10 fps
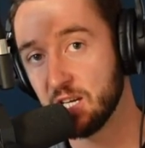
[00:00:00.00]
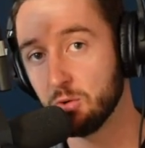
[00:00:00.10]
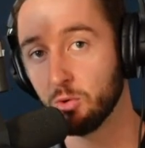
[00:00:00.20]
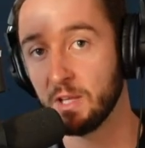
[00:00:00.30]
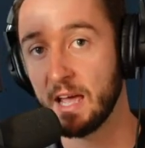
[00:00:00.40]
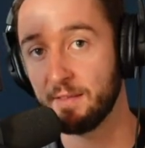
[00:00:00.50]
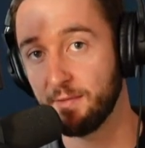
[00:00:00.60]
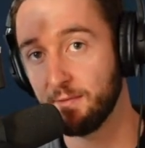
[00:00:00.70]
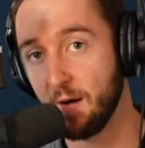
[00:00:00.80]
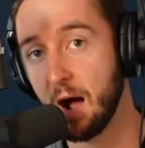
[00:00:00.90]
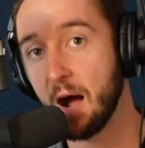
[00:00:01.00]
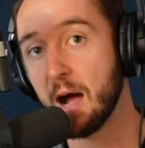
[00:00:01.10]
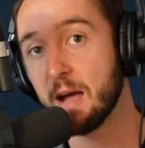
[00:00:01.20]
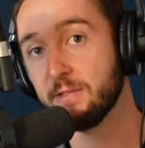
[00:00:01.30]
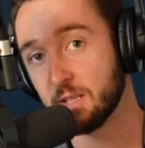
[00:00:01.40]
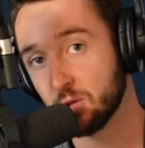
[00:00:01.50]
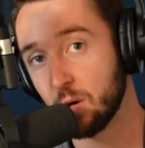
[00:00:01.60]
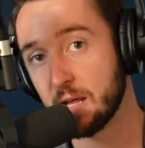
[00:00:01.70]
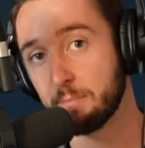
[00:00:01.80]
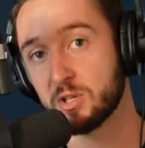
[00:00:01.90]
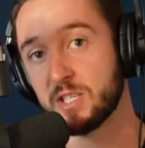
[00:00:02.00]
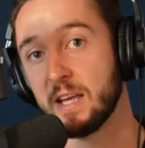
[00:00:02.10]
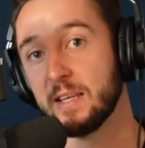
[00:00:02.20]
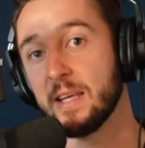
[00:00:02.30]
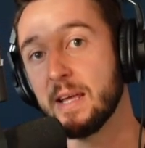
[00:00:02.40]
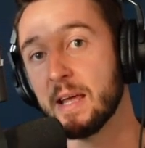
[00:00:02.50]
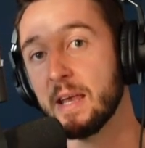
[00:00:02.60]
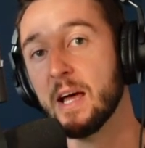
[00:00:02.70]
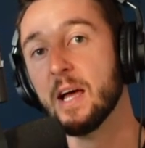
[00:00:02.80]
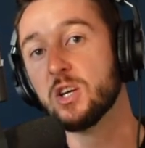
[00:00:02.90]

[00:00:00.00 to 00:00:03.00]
You only had 5 to 20% in.